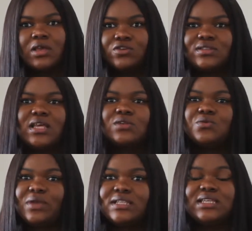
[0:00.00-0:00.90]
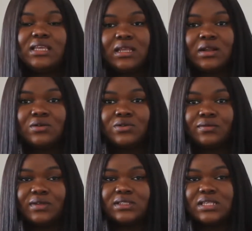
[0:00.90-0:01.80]
Your tax will get taken out of
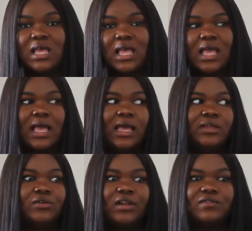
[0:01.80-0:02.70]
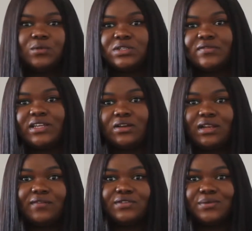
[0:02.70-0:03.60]
it, and you're left with whatever you're
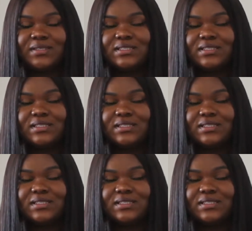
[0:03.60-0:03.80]
left with.